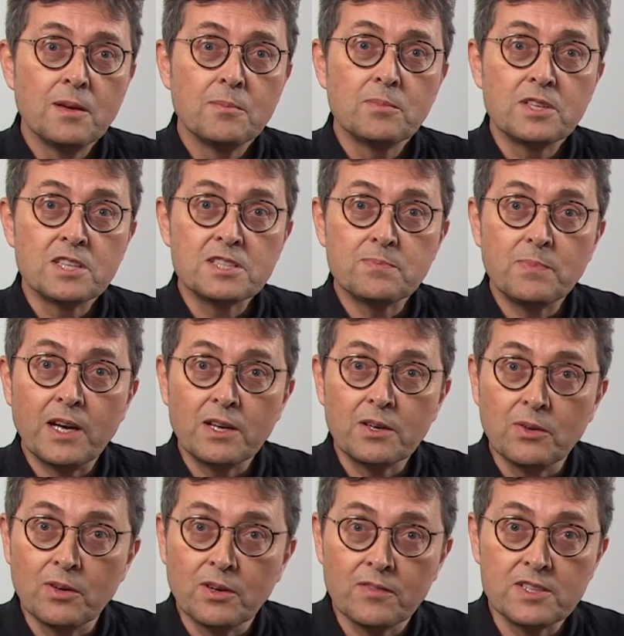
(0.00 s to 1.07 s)
But despite
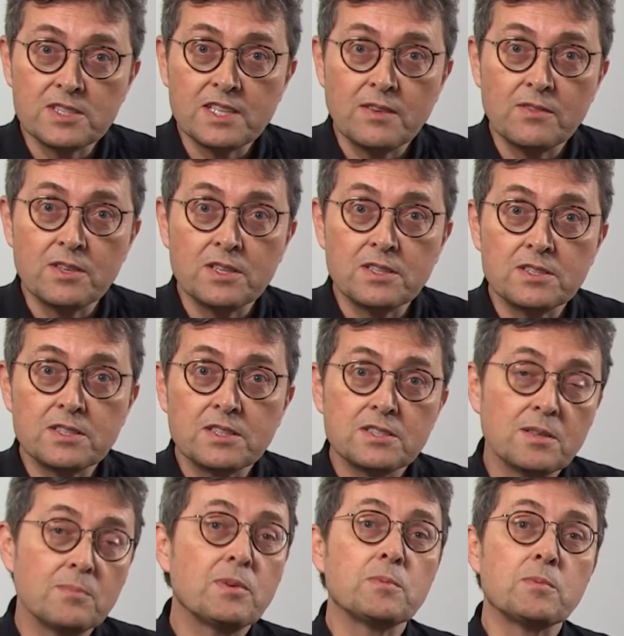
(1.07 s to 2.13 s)
all of this evidence,
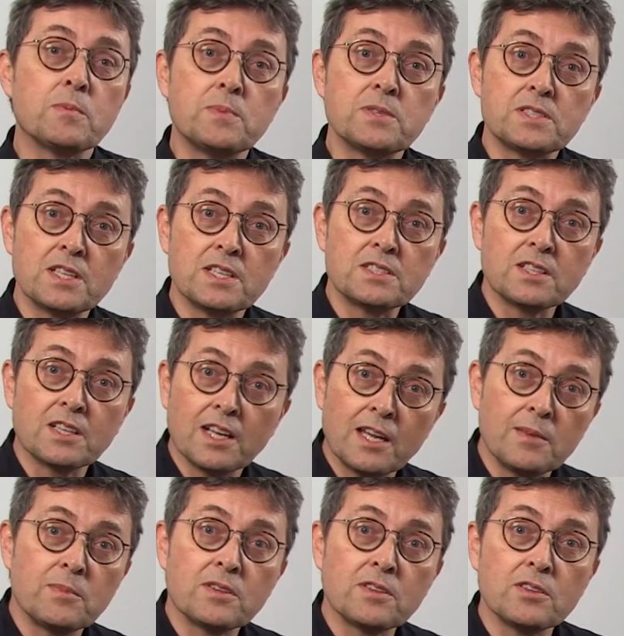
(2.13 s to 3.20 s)
some people persist in
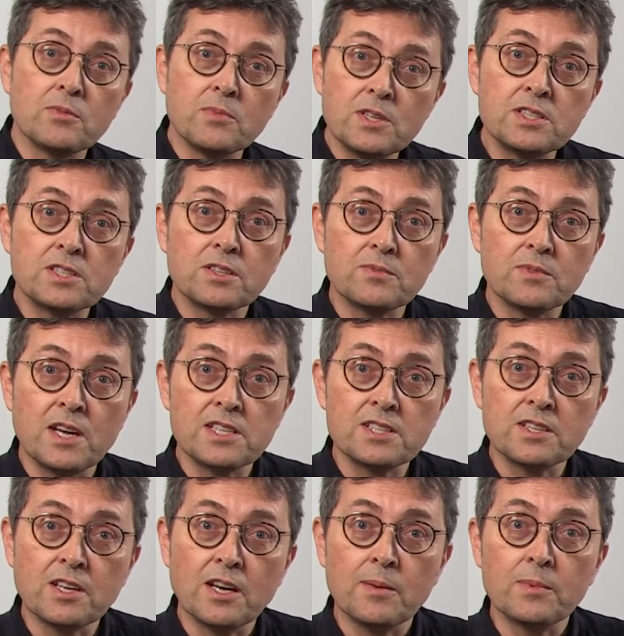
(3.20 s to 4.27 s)
claiming that the recent rise in
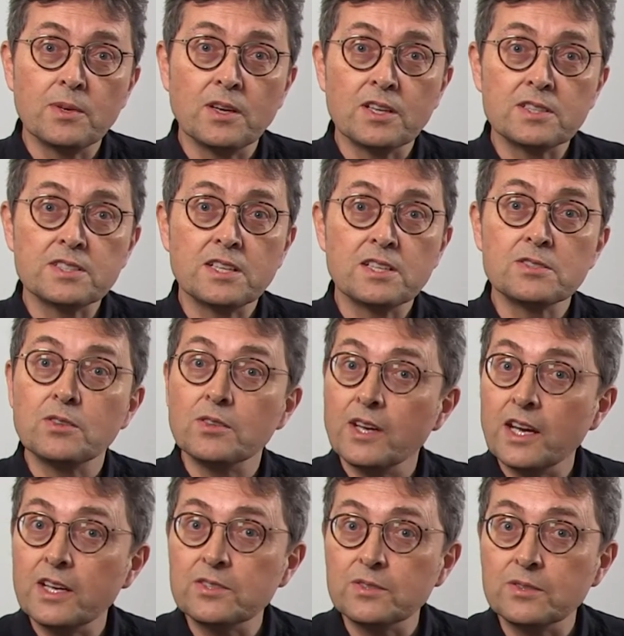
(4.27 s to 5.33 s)
carbon dioxide is all
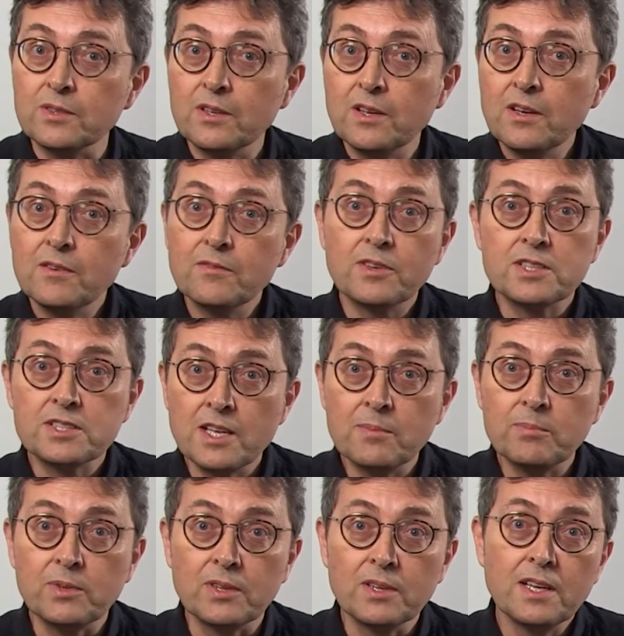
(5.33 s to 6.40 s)
natural. For
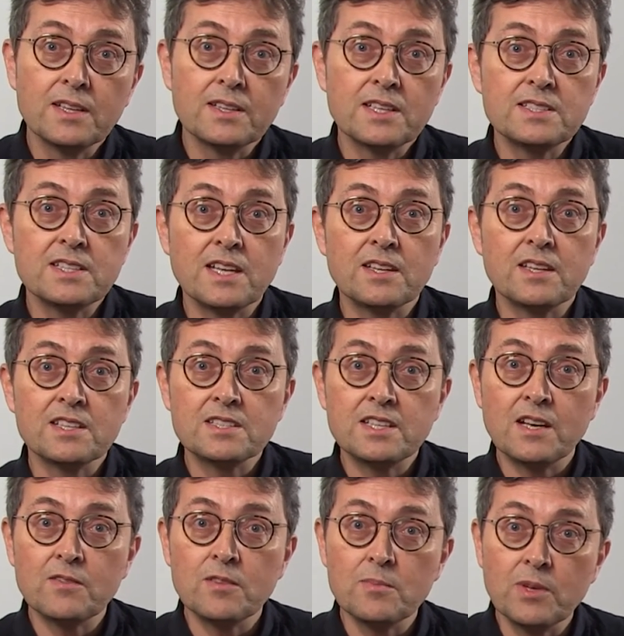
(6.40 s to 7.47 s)
example, they say that instead
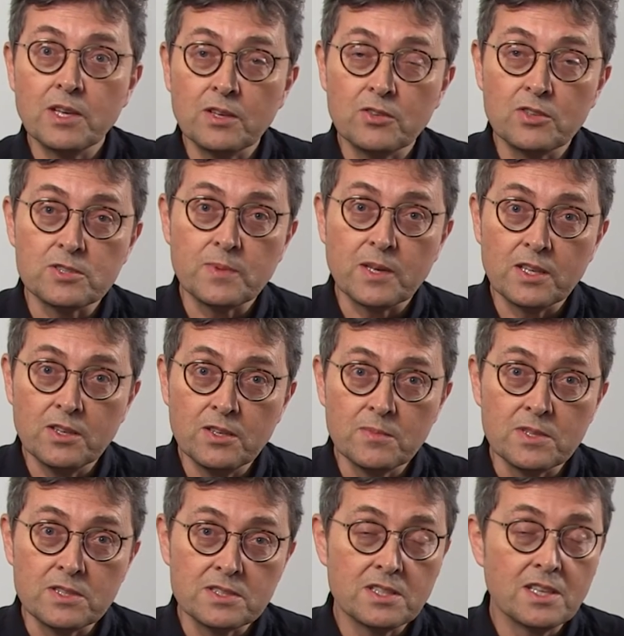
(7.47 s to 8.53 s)
of it being caused by
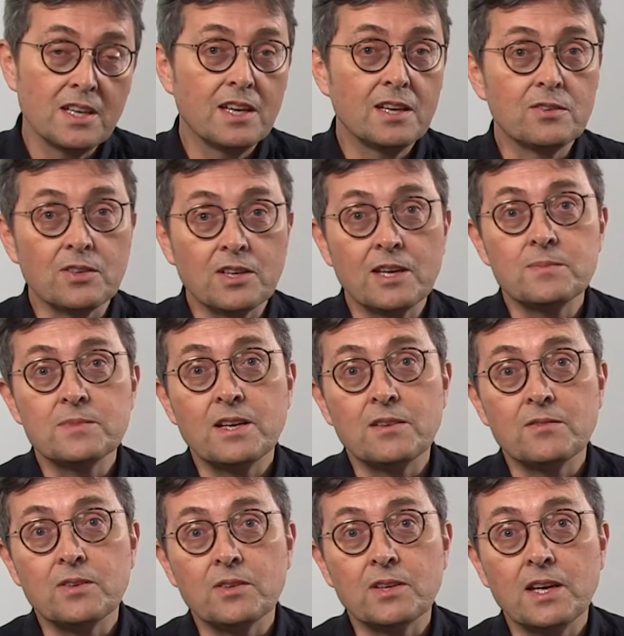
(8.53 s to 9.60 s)
humans, it all came out of
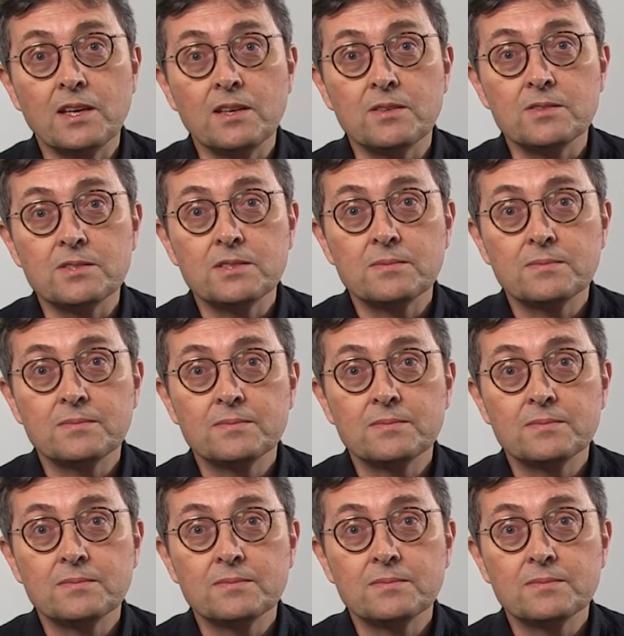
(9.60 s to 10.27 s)
volcanoes.